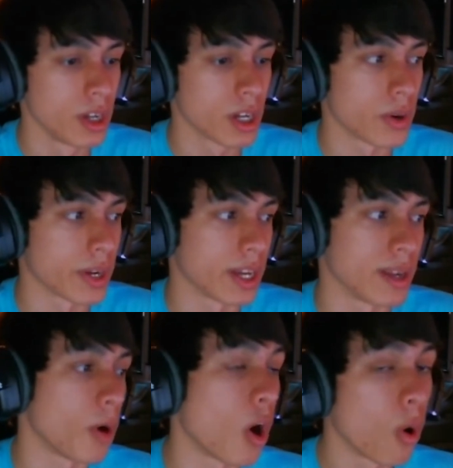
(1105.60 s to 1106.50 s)
going on.
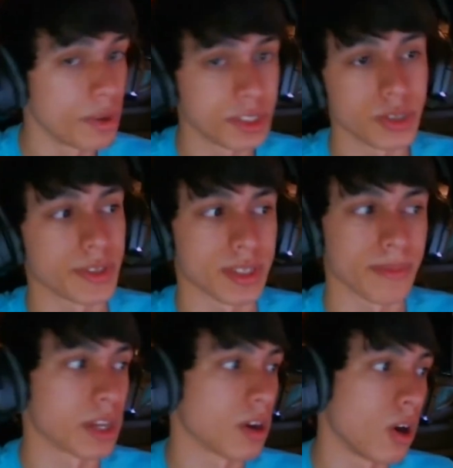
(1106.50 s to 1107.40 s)
I'm always doing
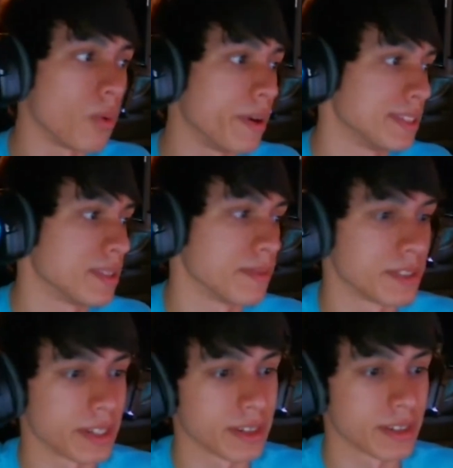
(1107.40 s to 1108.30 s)
something, always. It's
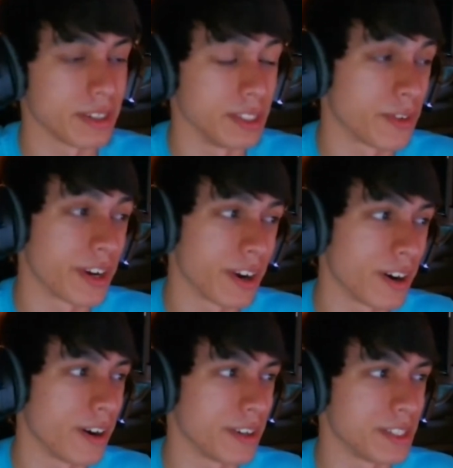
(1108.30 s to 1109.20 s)
like, it's very
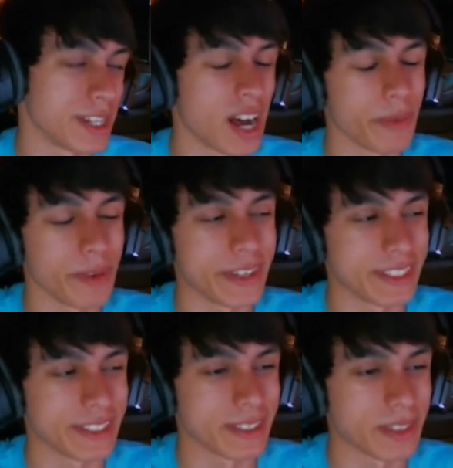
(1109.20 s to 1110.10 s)
hard to not be
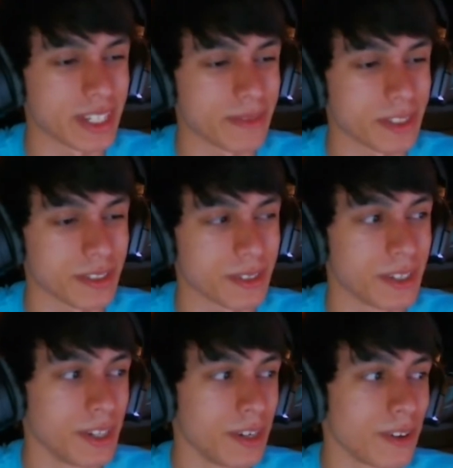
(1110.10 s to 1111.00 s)
busy sometimes. So
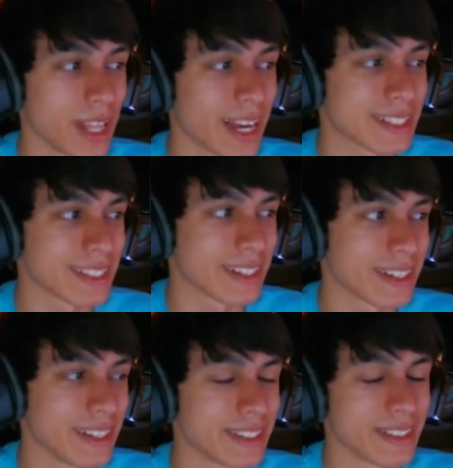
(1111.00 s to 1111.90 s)
relaxing
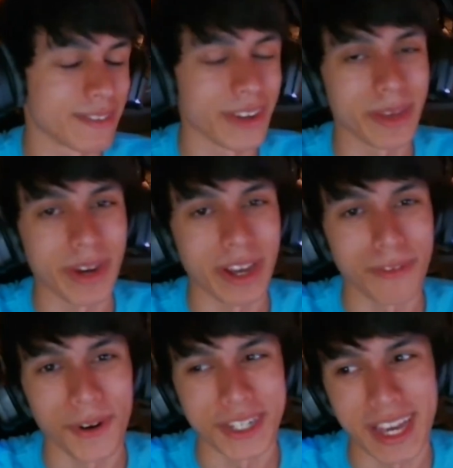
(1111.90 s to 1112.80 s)
isn't really my
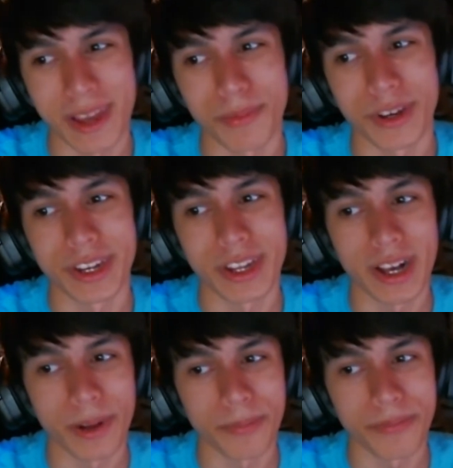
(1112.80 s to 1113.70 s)
forte, but
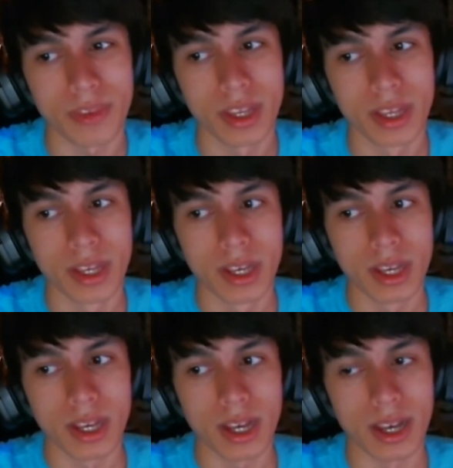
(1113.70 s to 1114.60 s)
a
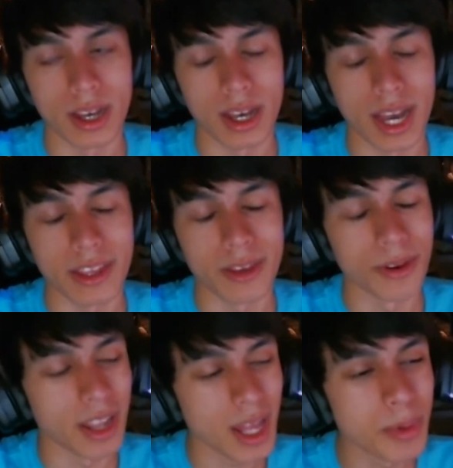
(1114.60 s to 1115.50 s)

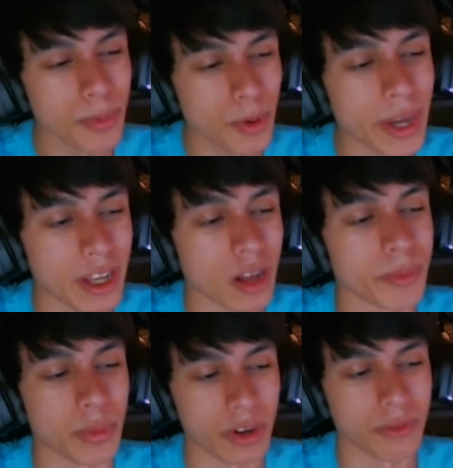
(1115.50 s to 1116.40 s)
lot of people might call
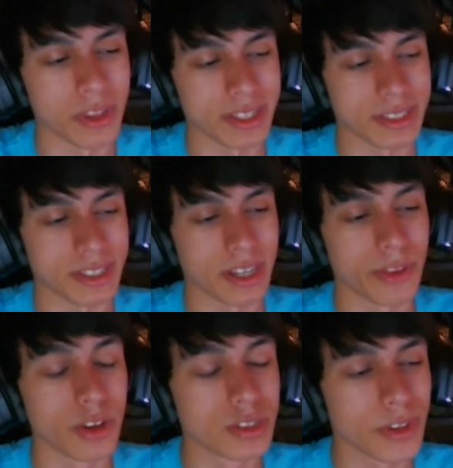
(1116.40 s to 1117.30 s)
me weird for this. For
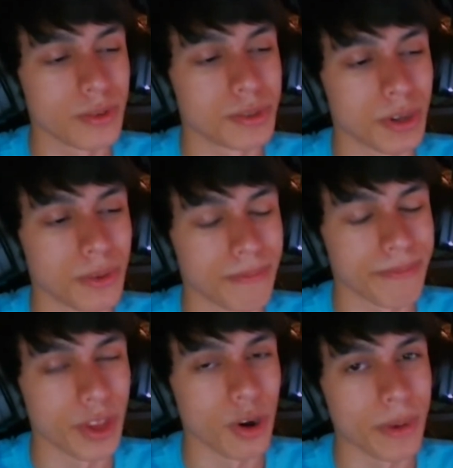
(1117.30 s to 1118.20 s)
those of you who don't
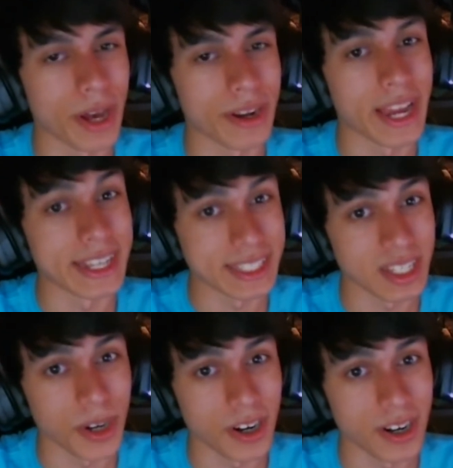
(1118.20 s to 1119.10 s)
know about
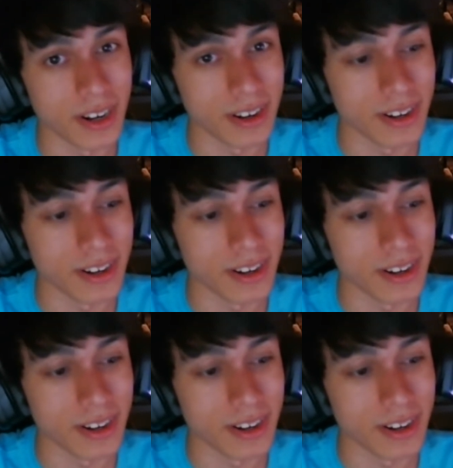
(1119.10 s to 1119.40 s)
ASMR,